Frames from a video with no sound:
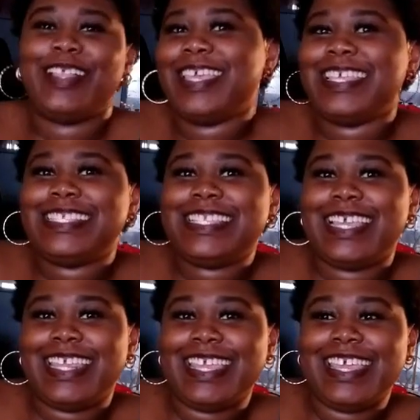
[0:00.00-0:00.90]
is
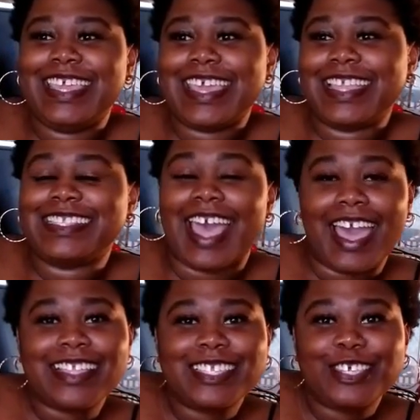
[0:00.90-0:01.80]
Gets
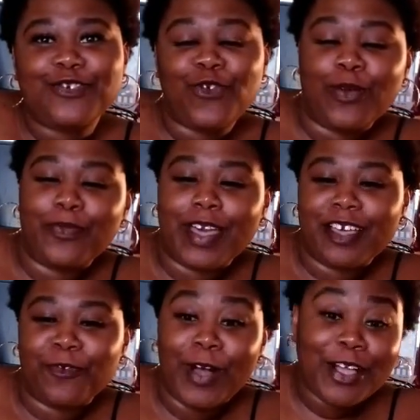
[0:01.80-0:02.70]
Active. Well,
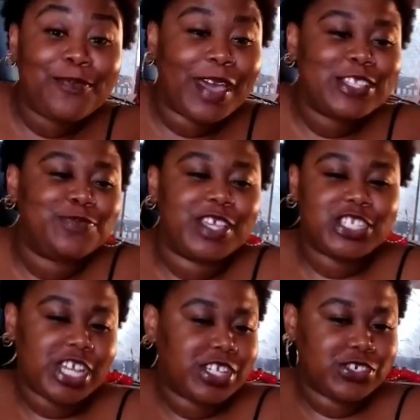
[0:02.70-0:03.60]
welcome back to my
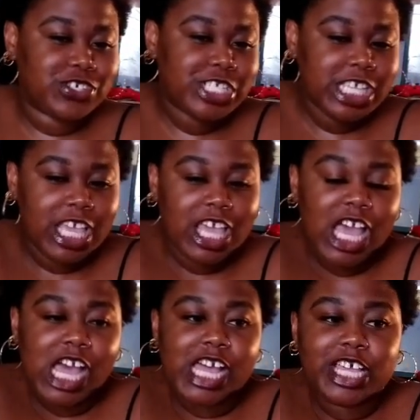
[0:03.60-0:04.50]
channel.
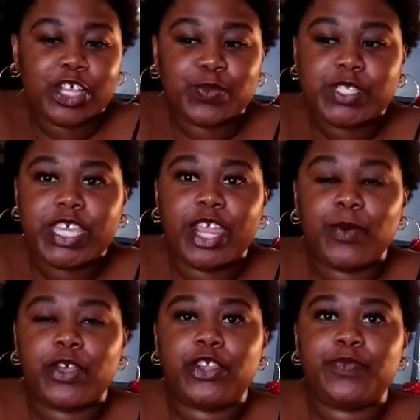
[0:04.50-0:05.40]
Um, today we're
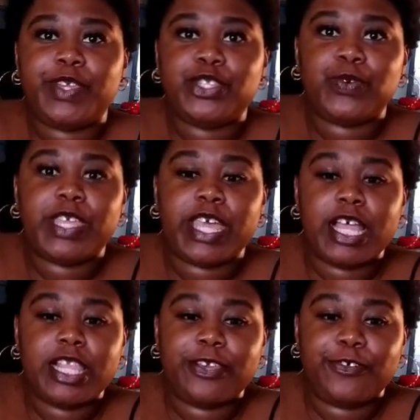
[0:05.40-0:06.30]
going to be doing a
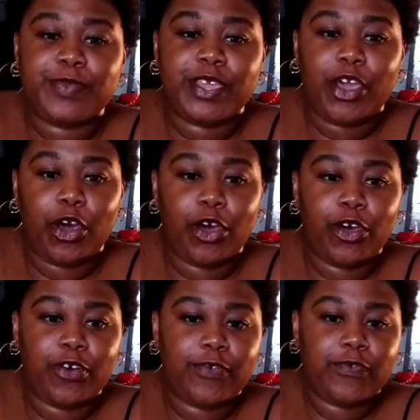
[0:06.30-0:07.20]
little bit
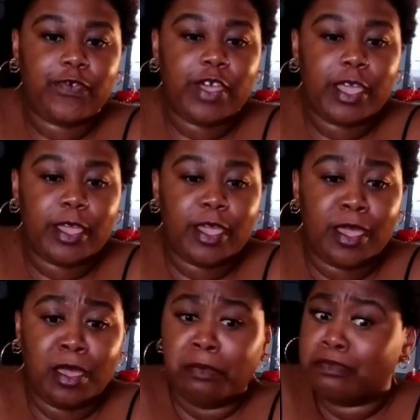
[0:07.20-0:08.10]
of,
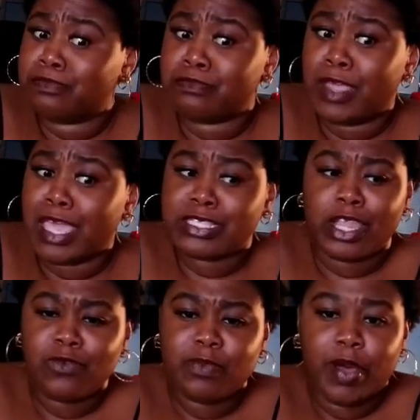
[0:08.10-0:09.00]
it's
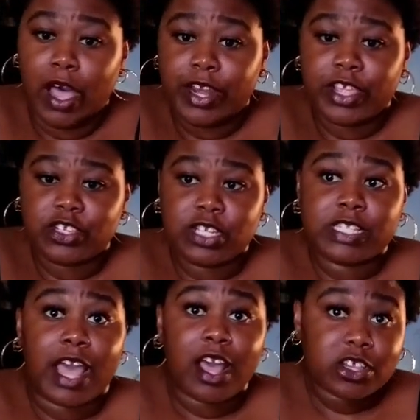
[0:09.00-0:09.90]
not repotting, just
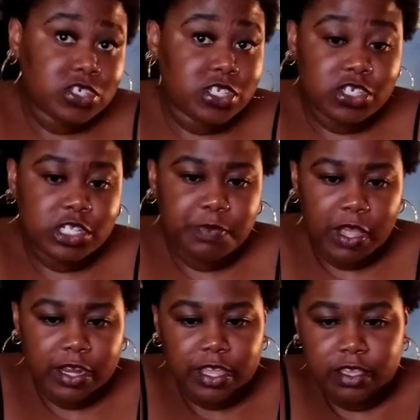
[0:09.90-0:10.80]
actually just
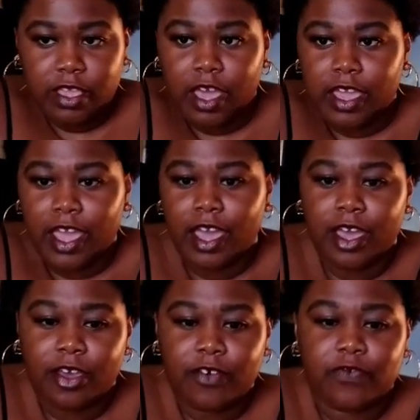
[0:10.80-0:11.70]
potting. I
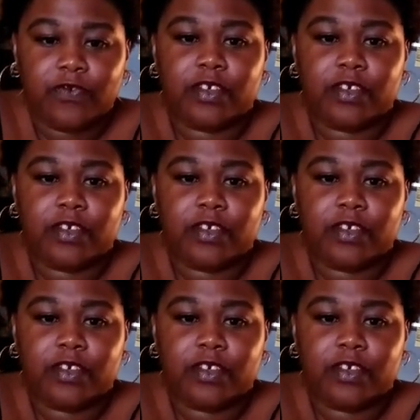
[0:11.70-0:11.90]
have